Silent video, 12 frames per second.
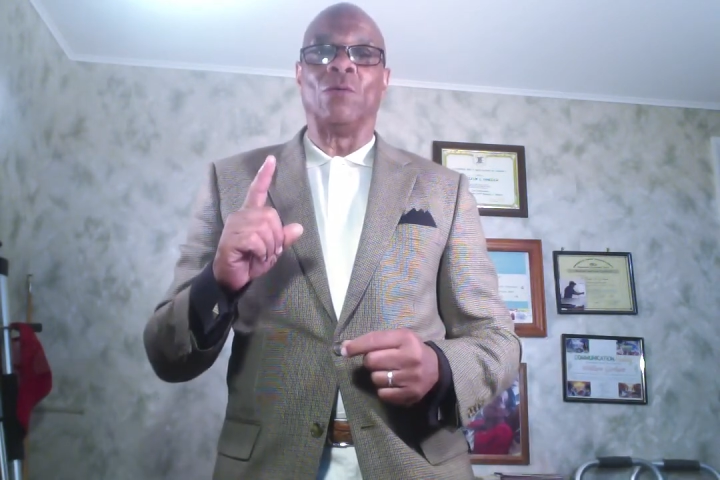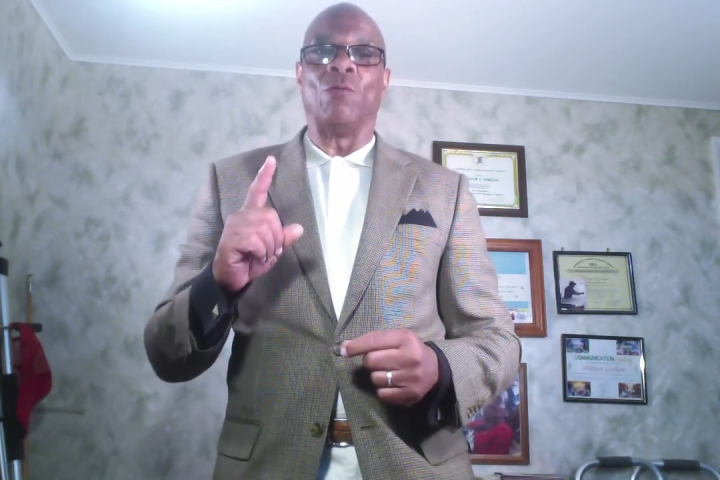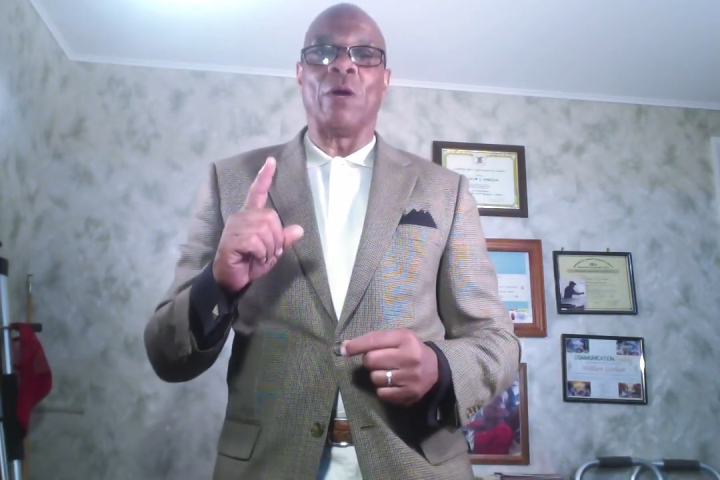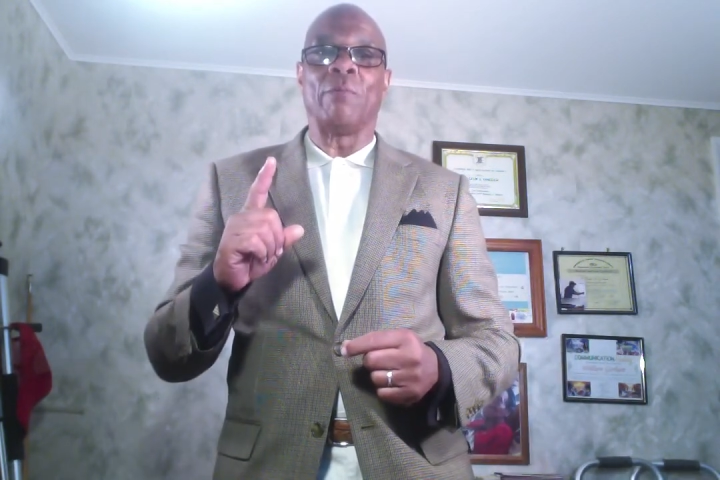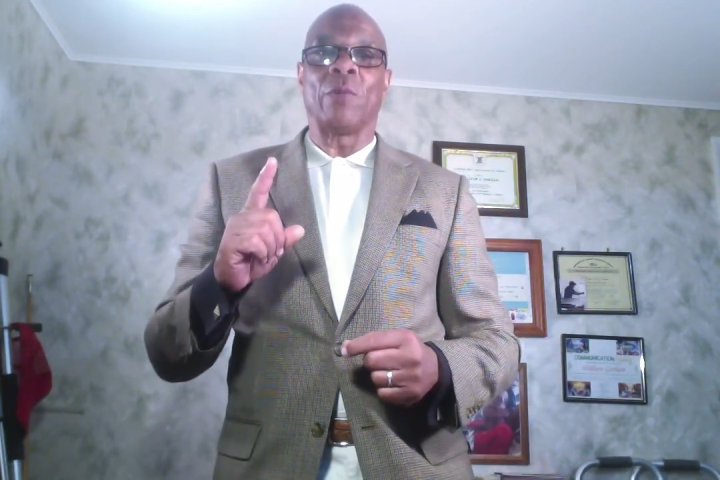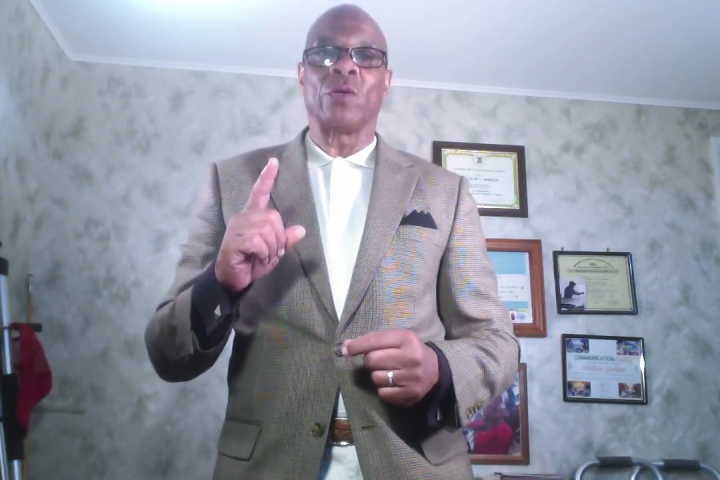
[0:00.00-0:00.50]

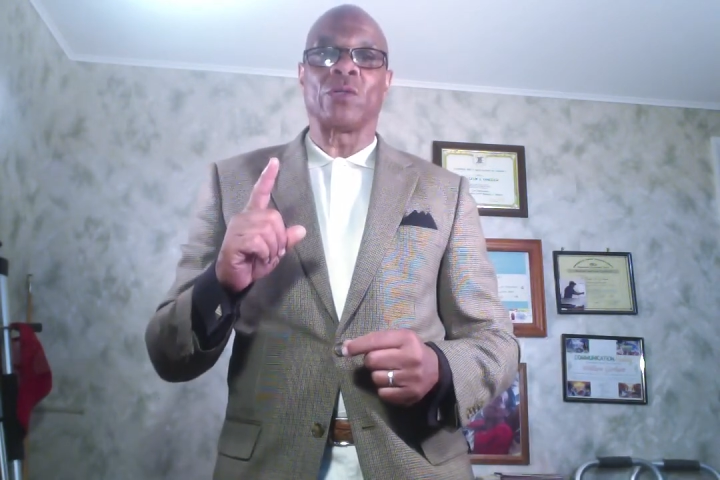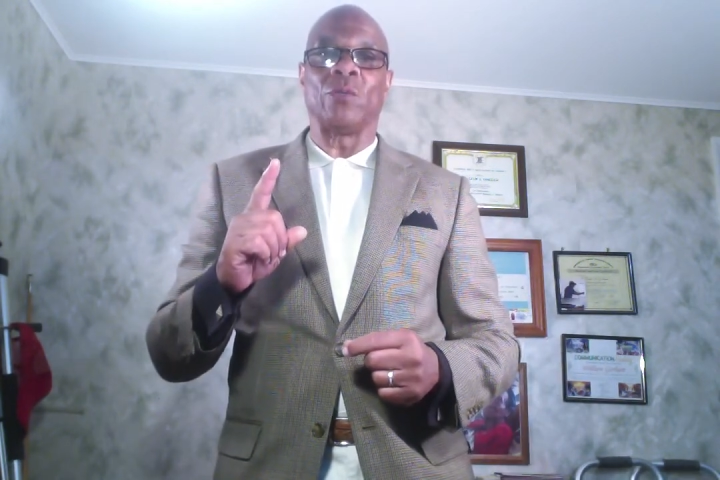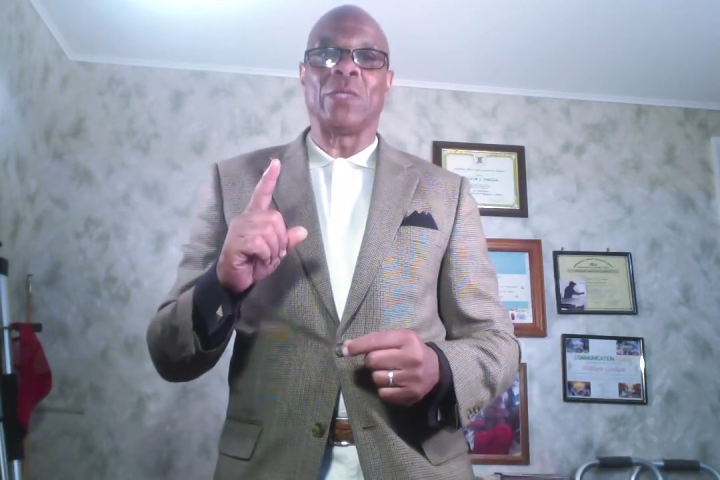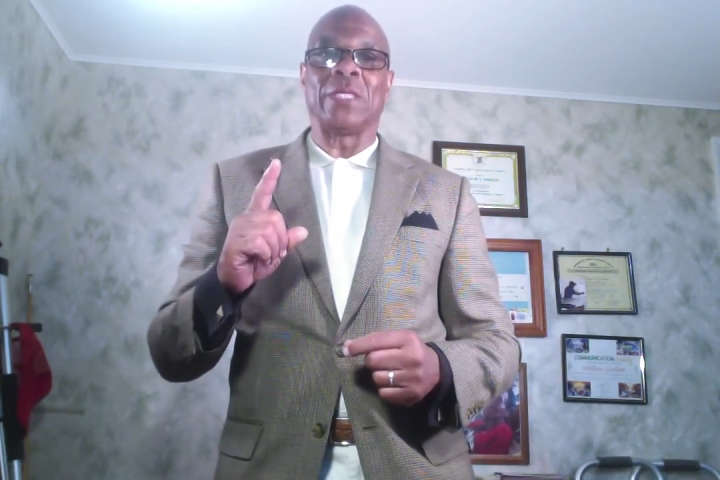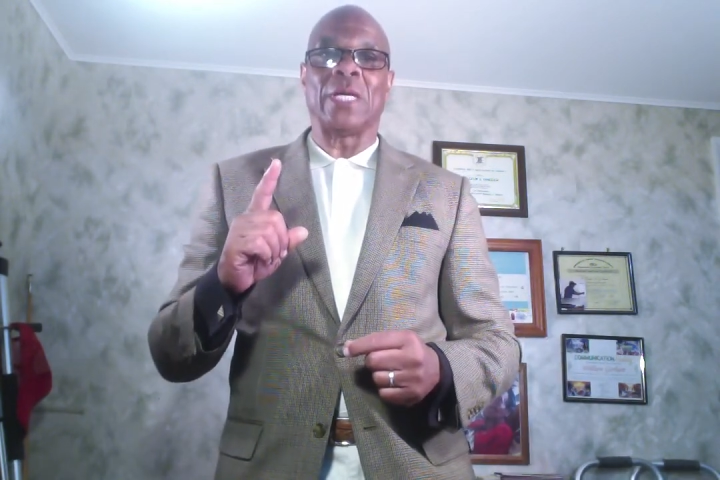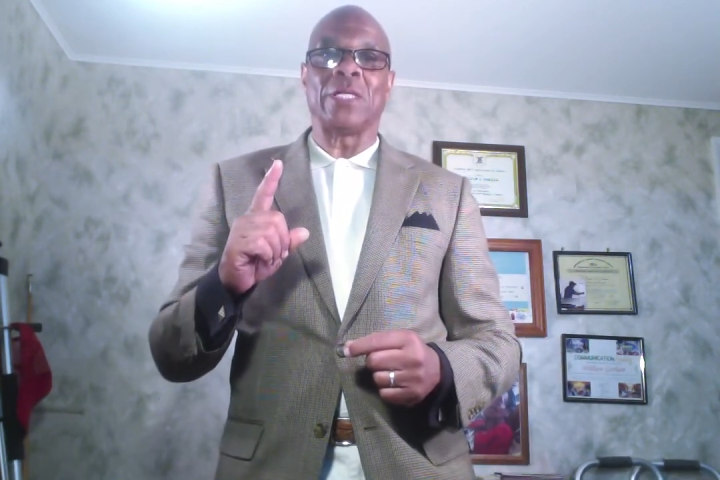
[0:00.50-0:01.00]
one person
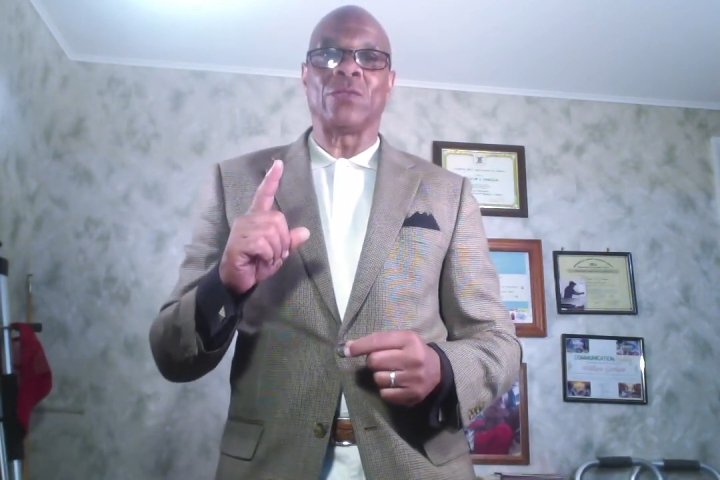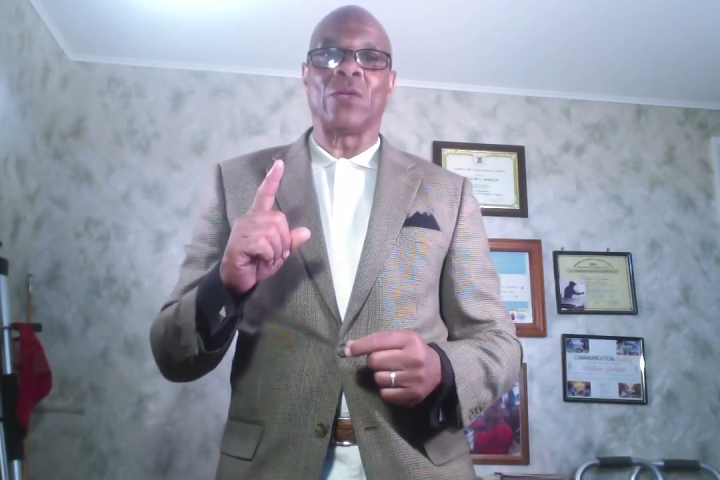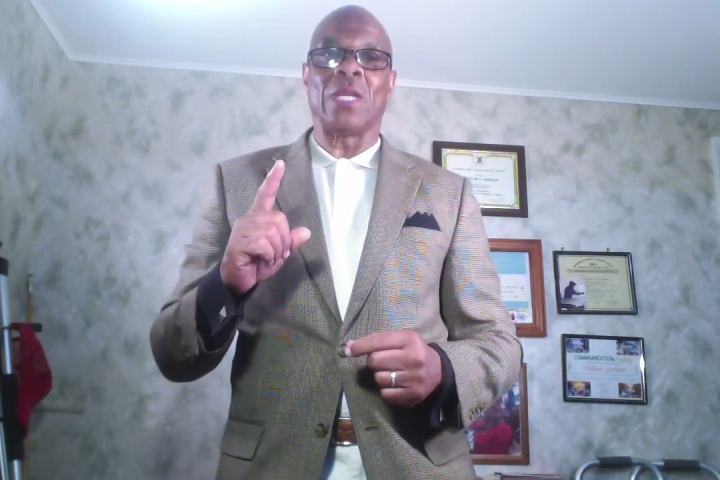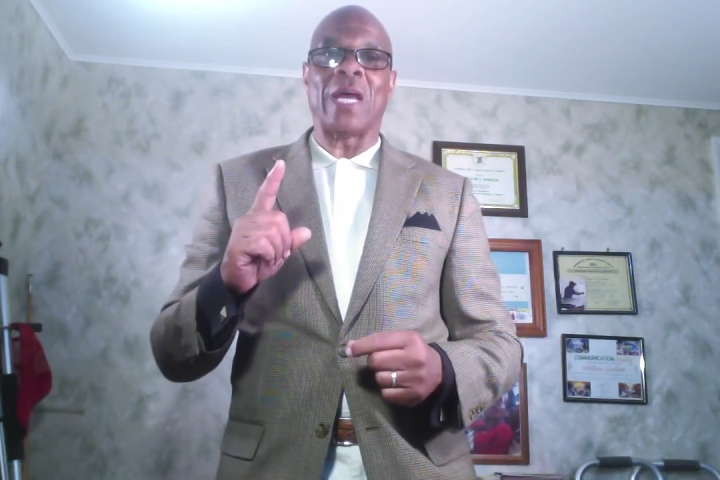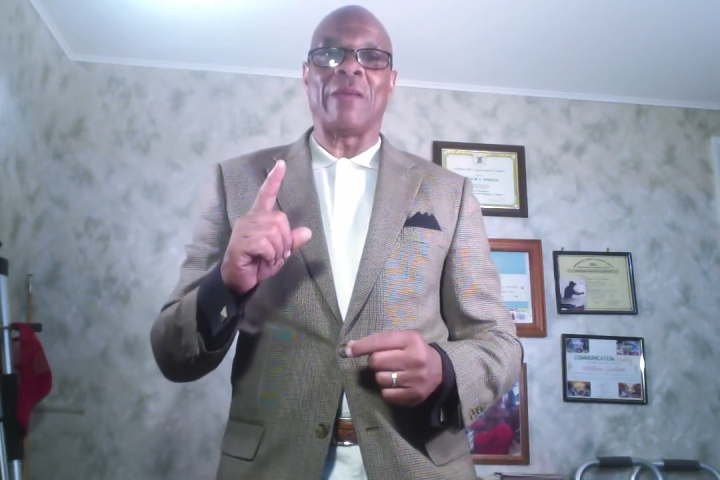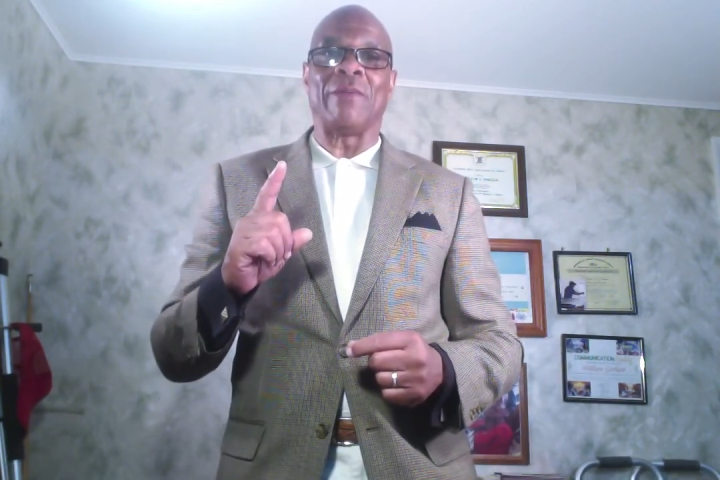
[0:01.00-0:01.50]
will change your
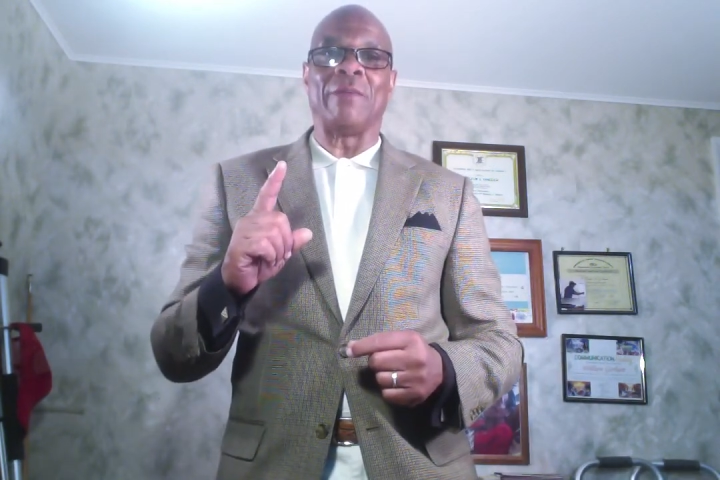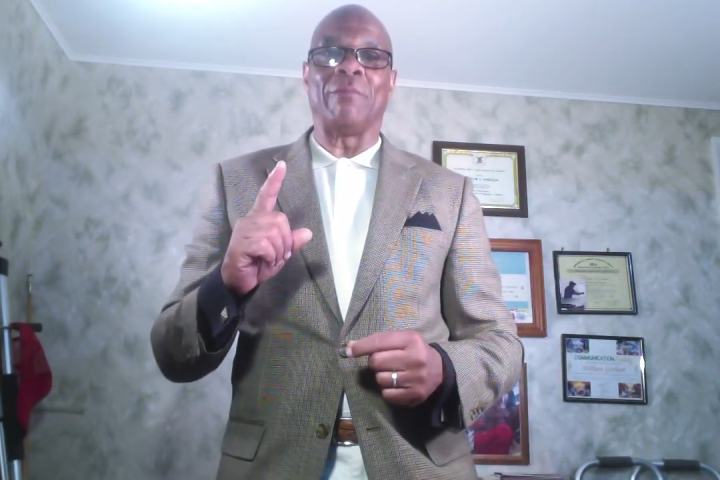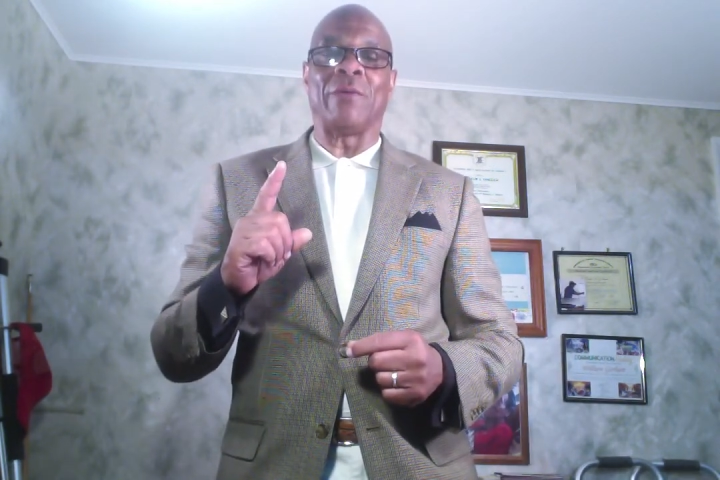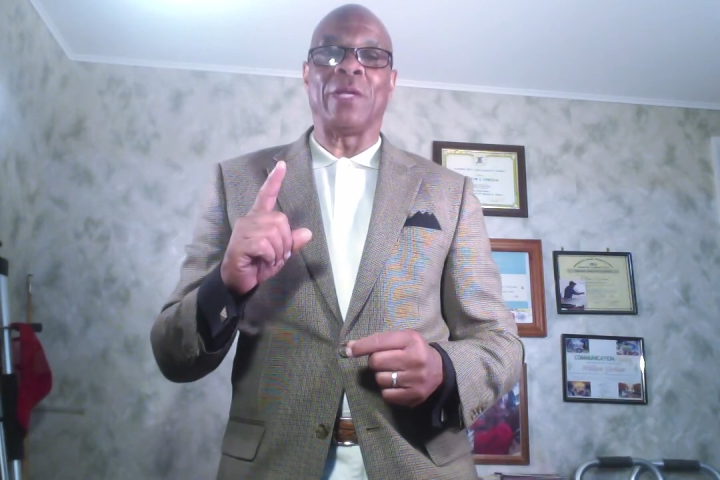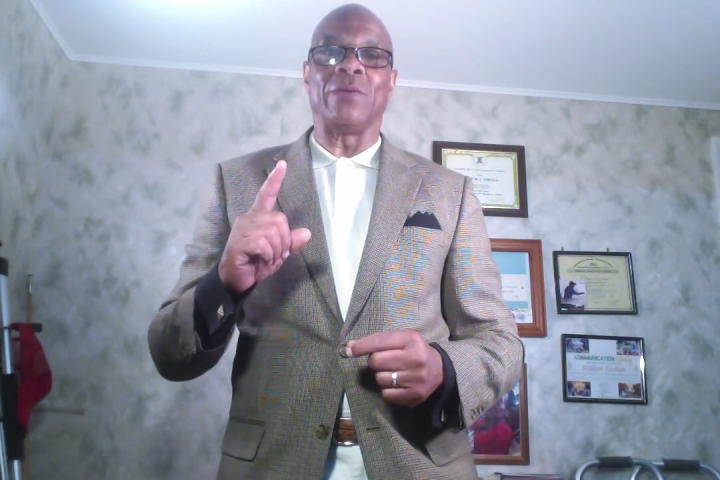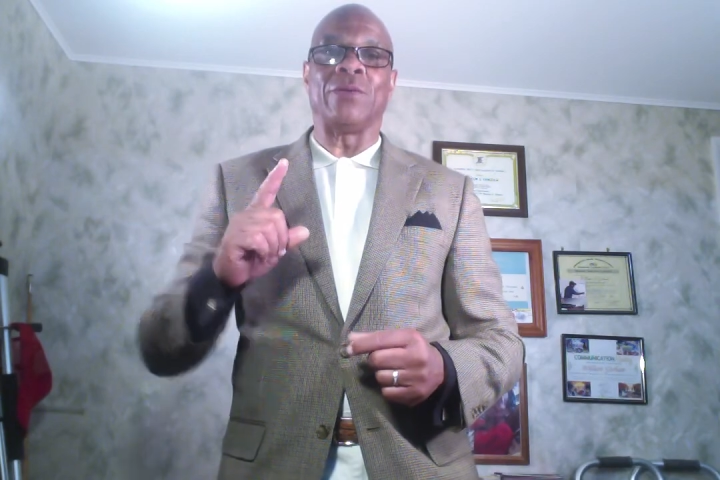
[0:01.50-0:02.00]
life and
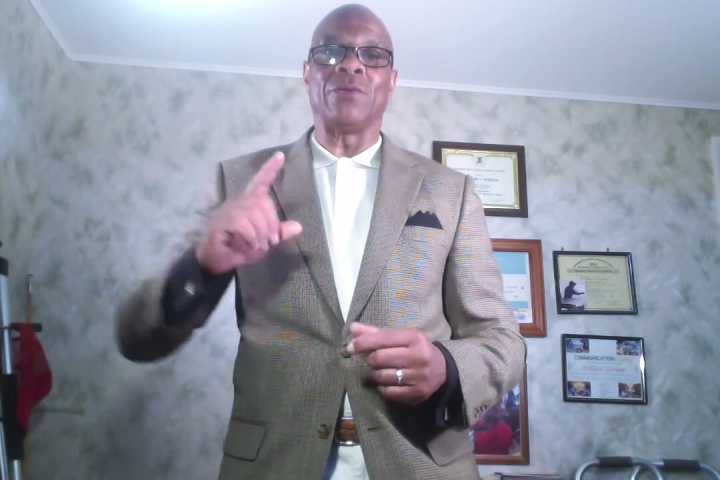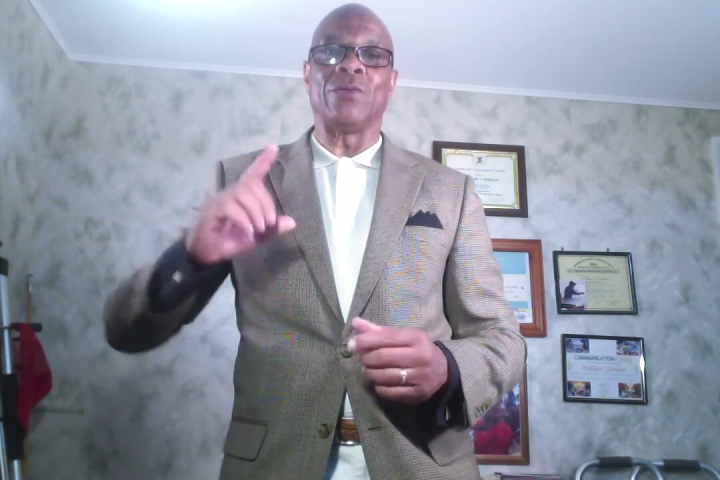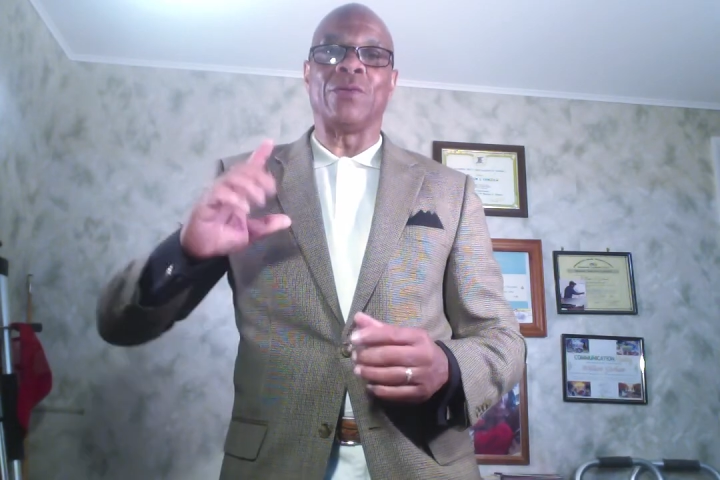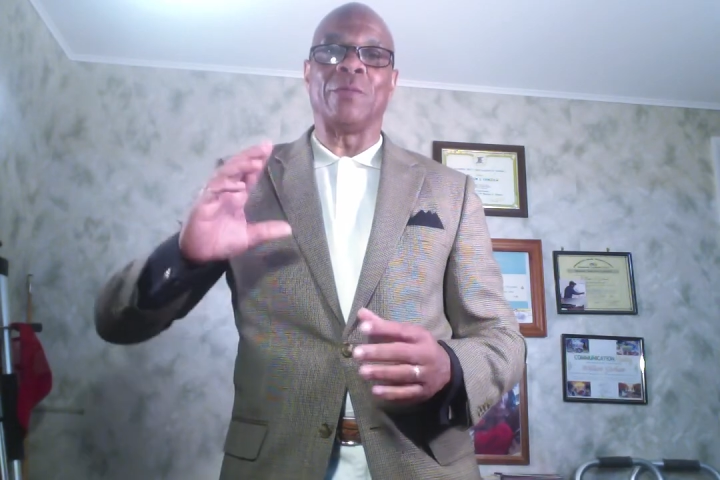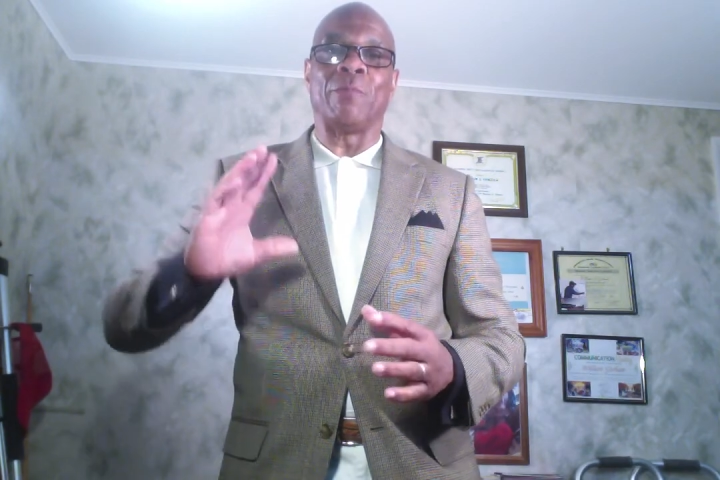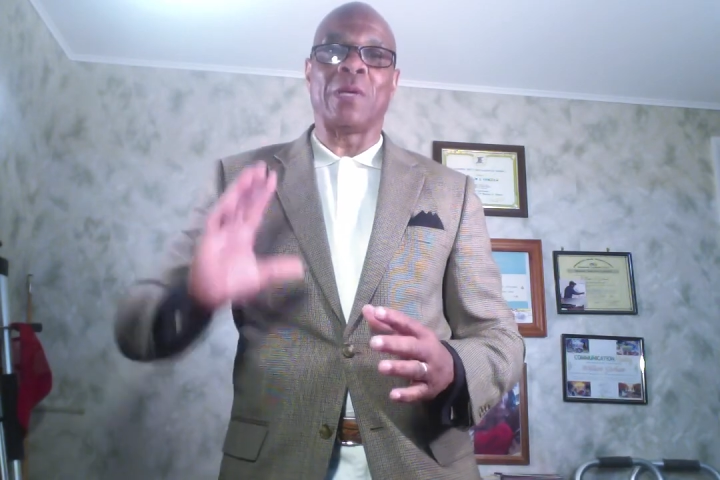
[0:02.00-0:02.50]
bring you to the